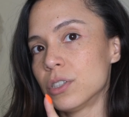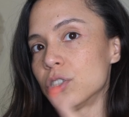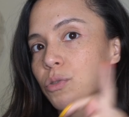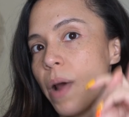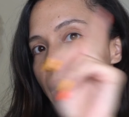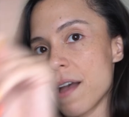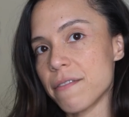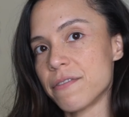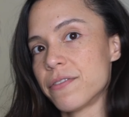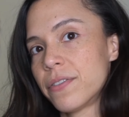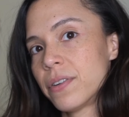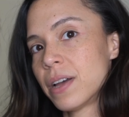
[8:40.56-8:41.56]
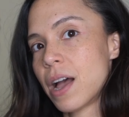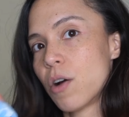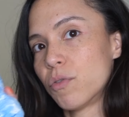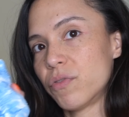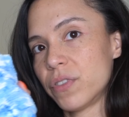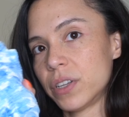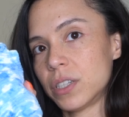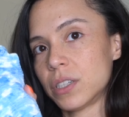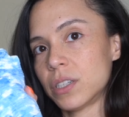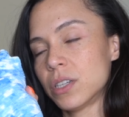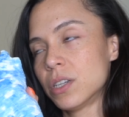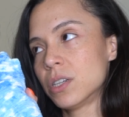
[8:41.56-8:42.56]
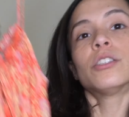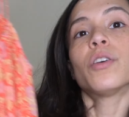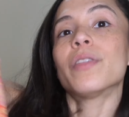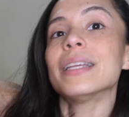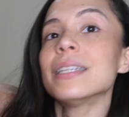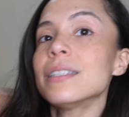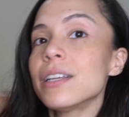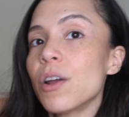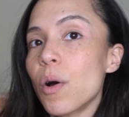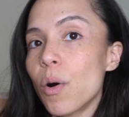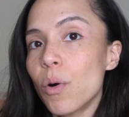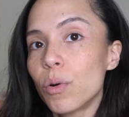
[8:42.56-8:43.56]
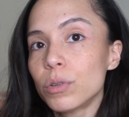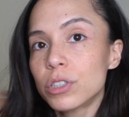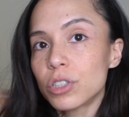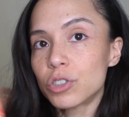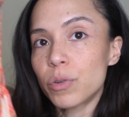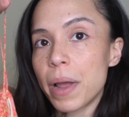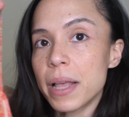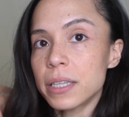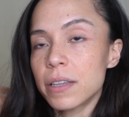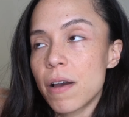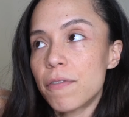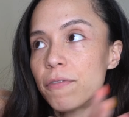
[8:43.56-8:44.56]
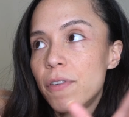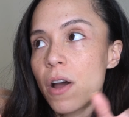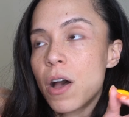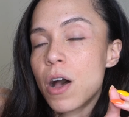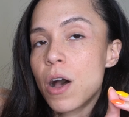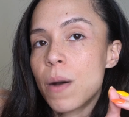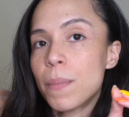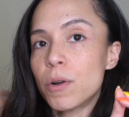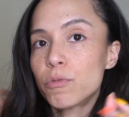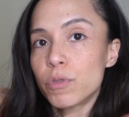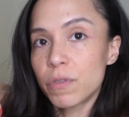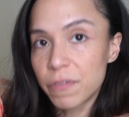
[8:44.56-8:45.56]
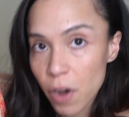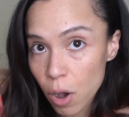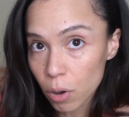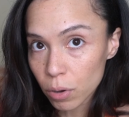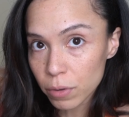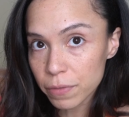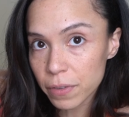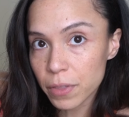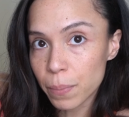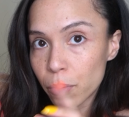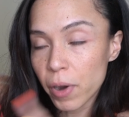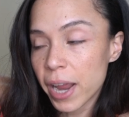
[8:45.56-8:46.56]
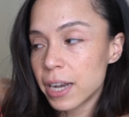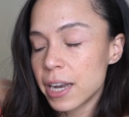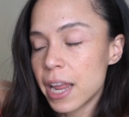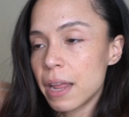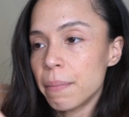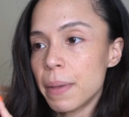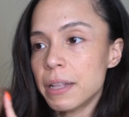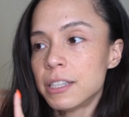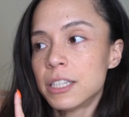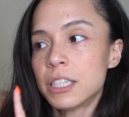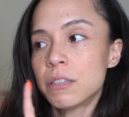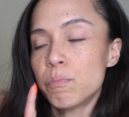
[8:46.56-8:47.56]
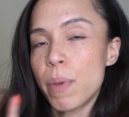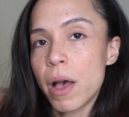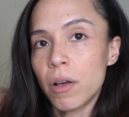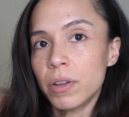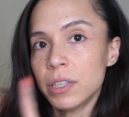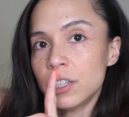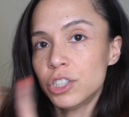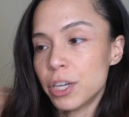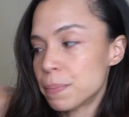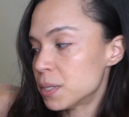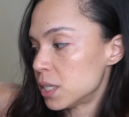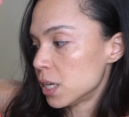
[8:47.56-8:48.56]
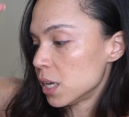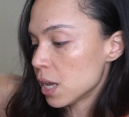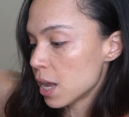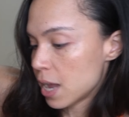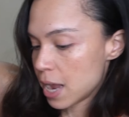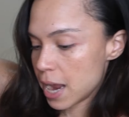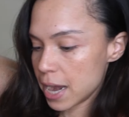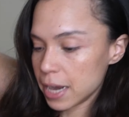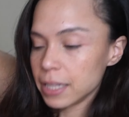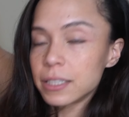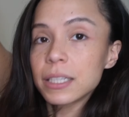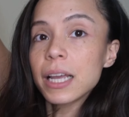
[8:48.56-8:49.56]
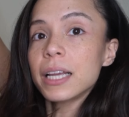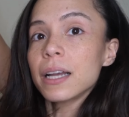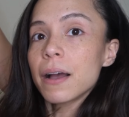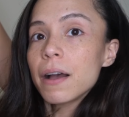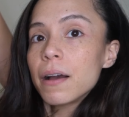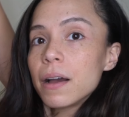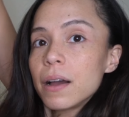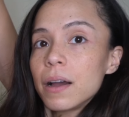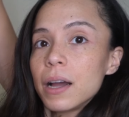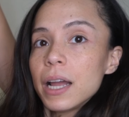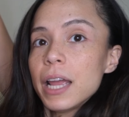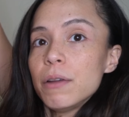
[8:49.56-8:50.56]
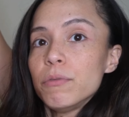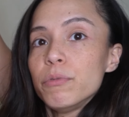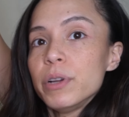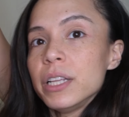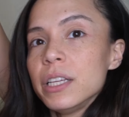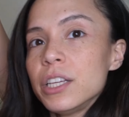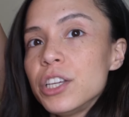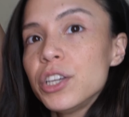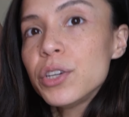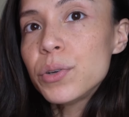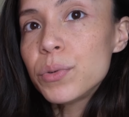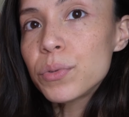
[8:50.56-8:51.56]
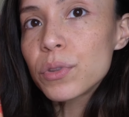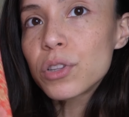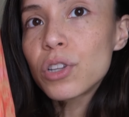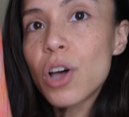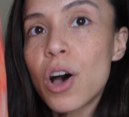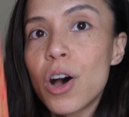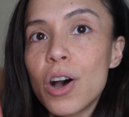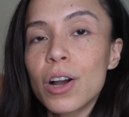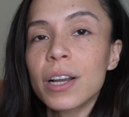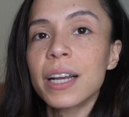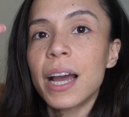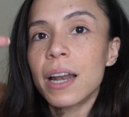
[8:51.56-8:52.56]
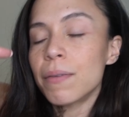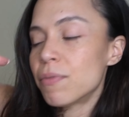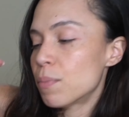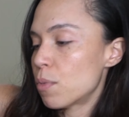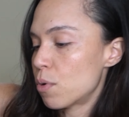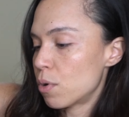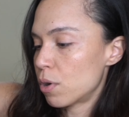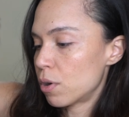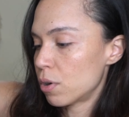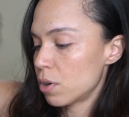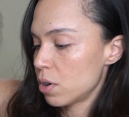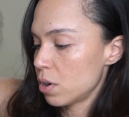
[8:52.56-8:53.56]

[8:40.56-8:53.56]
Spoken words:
drive outfit. So this is an old dress from Revolve. The brand name is Spell in the Gypsy, and it's like a really cute, long, kind of more